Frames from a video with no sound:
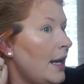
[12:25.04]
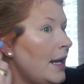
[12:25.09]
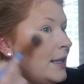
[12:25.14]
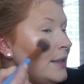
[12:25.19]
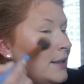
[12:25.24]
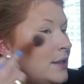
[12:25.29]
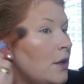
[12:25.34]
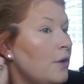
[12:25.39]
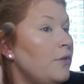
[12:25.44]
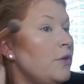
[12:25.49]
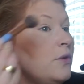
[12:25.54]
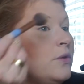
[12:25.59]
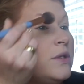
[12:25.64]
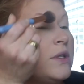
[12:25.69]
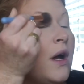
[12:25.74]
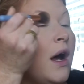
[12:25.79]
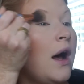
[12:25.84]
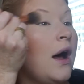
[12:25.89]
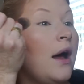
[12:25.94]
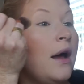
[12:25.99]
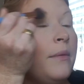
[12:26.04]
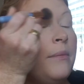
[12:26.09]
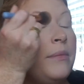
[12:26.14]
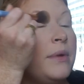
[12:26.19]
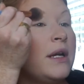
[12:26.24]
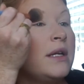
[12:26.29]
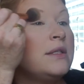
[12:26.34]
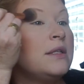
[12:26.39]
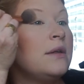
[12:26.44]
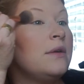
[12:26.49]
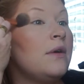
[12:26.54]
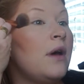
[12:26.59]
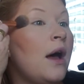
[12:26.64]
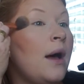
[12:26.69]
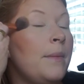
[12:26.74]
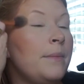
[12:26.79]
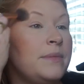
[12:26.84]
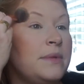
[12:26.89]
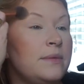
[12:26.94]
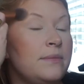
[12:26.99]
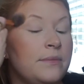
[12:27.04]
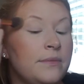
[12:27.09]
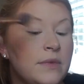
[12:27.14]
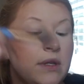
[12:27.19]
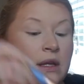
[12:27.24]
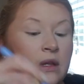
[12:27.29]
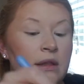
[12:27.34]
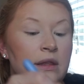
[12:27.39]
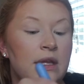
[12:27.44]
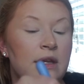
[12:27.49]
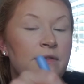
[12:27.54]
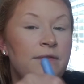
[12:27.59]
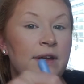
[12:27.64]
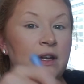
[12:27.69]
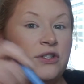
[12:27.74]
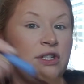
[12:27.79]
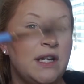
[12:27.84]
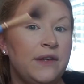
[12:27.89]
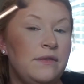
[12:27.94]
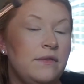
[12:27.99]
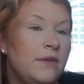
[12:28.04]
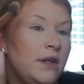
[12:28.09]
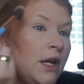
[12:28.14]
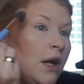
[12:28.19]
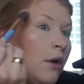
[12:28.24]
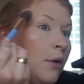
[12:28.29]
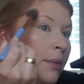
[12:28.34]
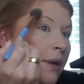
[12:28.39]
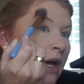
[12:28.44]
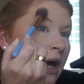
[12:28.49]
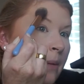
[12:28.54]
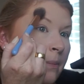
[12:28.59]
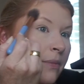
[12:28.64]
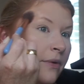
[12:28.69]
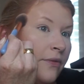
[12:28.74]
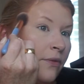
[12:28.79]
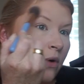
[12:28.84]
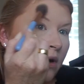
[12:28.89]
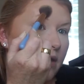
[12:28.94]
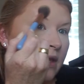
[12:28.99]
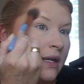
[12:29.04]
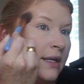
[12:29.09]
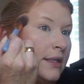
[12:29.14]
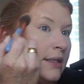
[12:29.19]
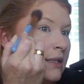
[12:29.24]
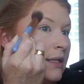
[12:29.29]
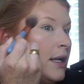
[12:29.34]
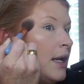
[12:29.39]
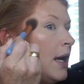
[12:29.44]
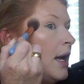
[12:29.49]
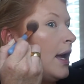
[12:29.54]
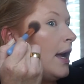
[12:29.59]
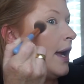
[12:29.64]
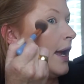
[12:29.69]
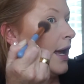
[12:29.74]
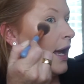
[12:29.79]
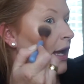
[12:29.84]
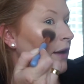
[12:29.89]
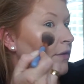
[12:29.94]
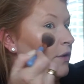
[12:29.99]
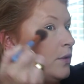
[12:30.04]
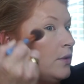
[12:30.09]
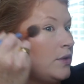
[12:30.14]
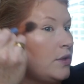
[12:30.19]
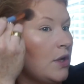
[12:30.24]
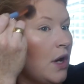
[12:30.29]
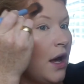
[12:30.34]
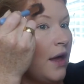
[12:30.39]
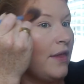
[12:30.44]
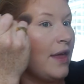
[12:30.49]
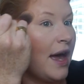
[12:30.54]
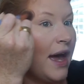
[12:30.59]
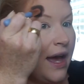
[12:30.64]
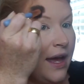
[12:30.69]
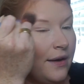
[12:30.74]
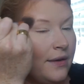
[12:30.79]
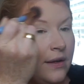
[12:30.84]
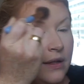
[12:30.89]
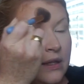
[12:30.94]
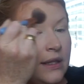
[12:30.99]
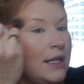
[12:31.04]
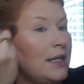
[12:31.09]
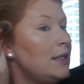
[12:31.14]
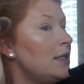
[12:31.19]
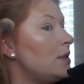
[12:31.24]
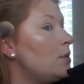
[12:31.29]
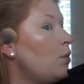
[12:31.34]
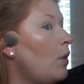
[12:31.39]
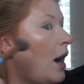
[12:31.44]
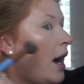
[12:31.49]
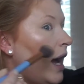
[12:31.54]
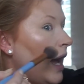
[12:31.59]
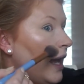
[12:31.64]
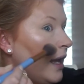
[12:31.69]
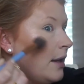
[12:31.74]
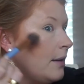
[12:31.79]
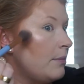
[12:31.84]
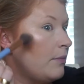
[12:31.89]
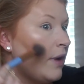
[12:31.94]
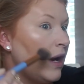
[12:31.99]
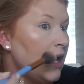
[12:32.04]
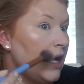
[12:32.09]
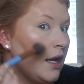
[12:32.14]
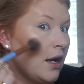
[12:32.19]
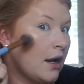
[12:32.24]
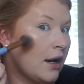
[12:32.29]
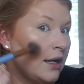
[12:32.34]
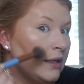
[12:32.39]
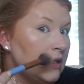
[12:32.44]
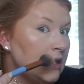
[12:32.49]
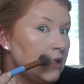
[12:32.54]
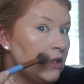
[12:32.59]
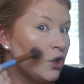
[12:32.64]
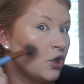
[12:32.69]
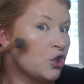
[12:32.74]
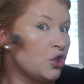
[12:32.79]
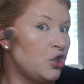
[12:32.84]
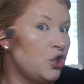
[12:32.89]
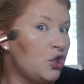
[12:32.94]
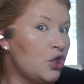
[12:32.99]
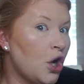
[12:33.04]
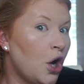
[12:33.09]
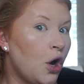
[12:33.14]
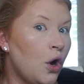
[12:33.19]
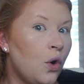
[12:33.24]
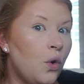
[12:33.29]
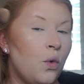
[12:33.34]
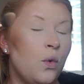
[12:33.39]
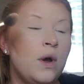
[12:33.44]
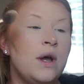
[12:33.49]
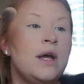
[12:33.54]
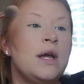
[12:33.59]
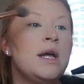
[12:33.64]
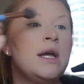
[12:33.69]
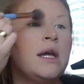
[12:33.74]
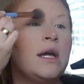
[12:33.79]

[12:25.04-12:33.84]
And so if you saw, because the face shaving video will be up before this, if you saw that, this is why right here, because this looks so,